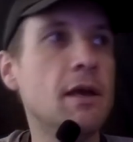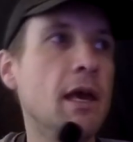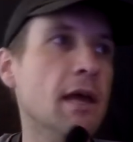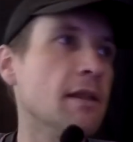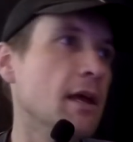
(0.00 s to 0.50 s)

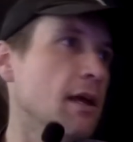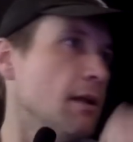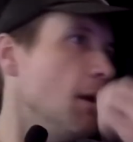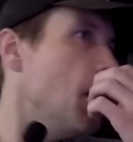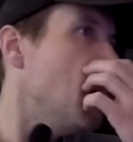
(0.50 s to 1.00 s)
And
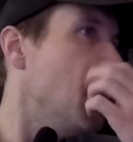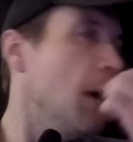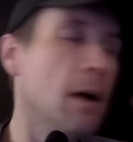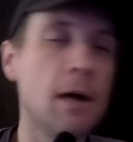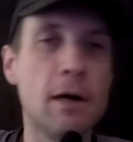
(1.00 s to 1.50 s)
then
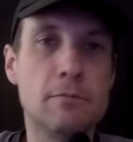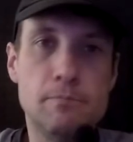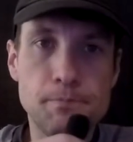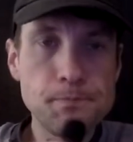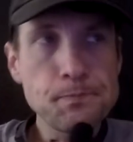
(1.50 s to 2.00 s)

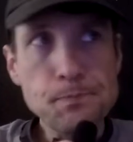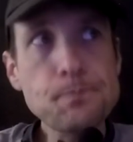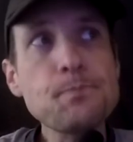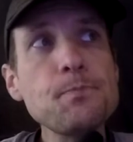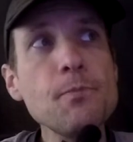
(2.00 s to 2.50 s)

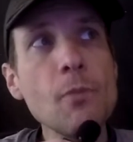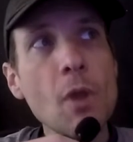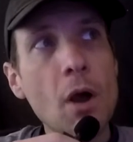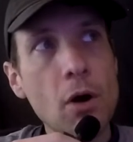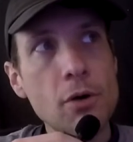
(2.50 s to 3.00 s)

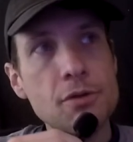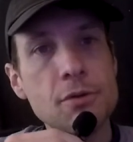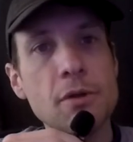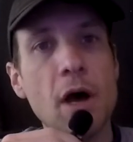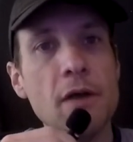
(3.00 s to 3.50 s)
I'll go
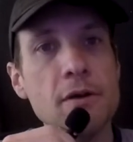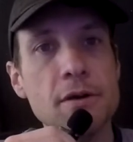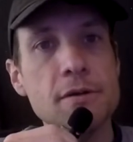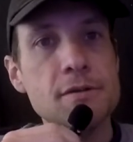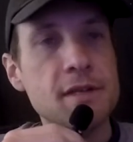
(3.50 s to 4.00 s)
through the
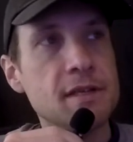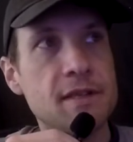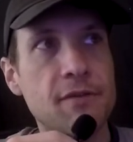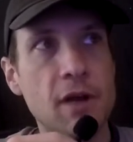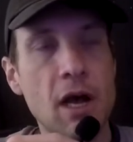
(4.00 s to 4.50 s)
other six
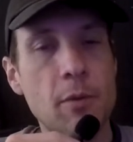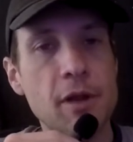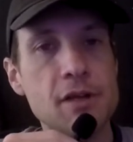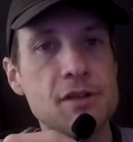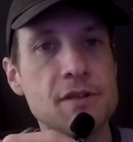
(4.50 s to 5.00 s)
different
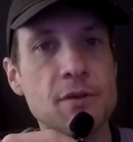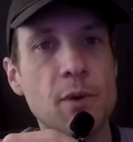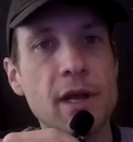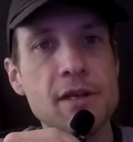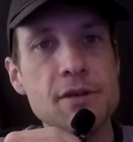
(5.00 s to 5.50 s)
combinations. And
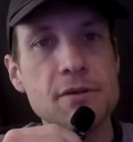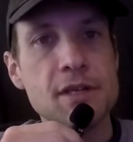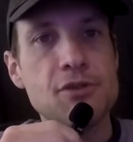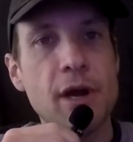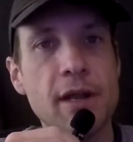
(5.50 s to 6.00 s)
what I do is I
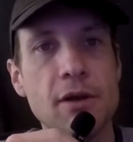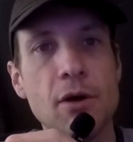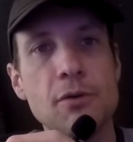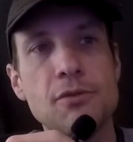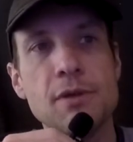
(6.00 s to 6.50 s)
try to
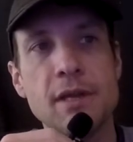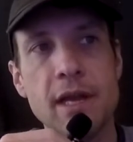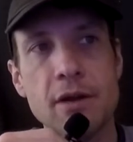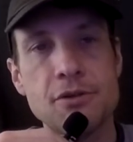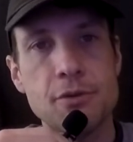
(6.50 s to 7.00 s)
go through the
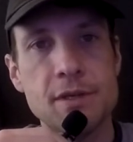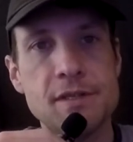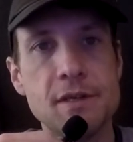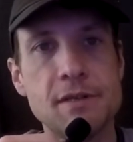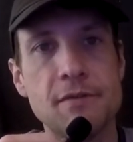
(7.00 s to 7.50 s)

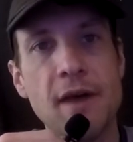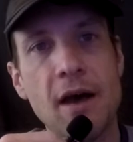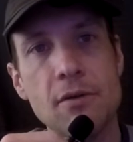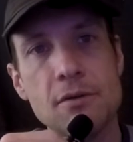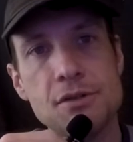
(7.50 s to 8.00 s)
characteristics of
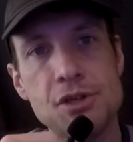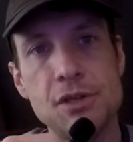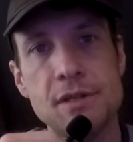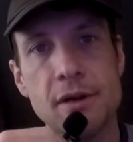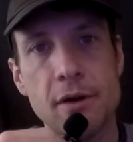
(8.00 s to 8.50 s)
how those
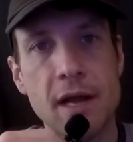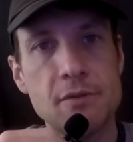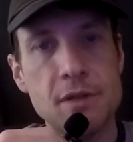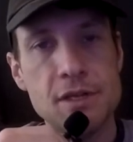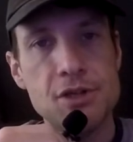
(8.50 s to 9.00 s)
genes
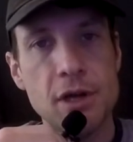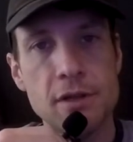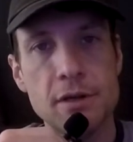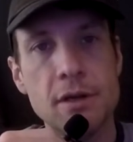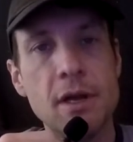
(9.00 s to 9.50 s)
interact with each
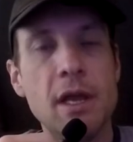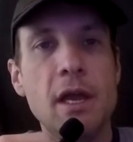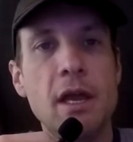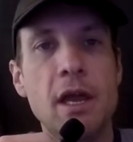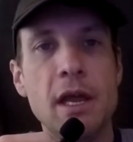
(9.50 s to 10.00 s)
other
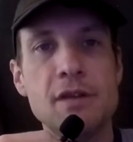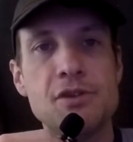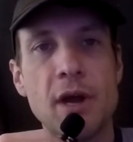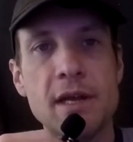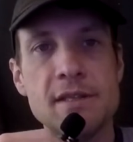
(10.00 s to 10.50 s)
and
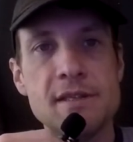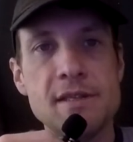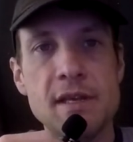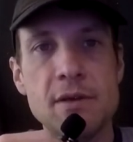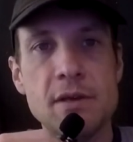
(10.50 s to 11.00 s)
try and
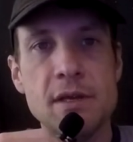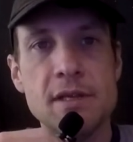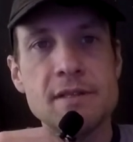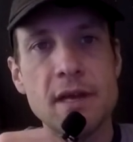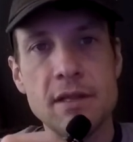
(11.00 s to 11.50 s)
see
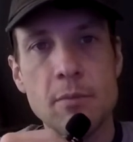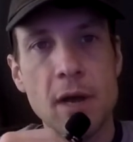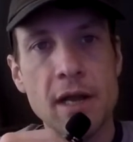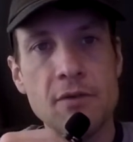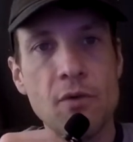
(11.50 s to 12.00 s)
inside the
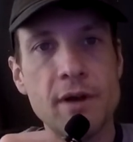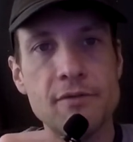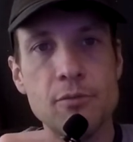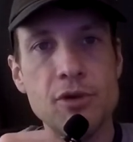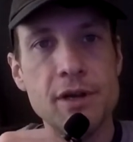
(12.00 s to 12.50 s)
mind of whatever
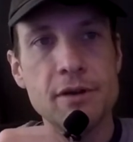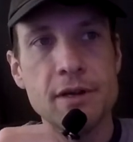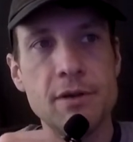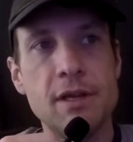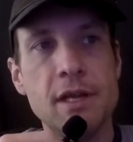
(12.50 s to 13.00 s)

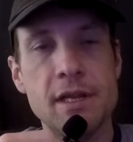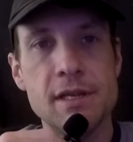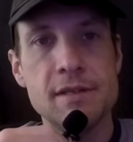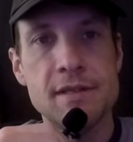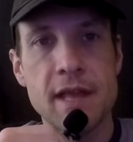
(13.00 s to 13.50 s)
breeder it
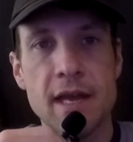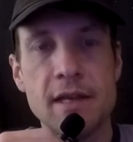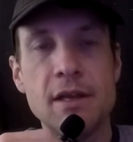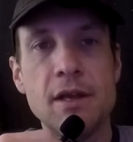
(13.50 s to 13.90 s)
is that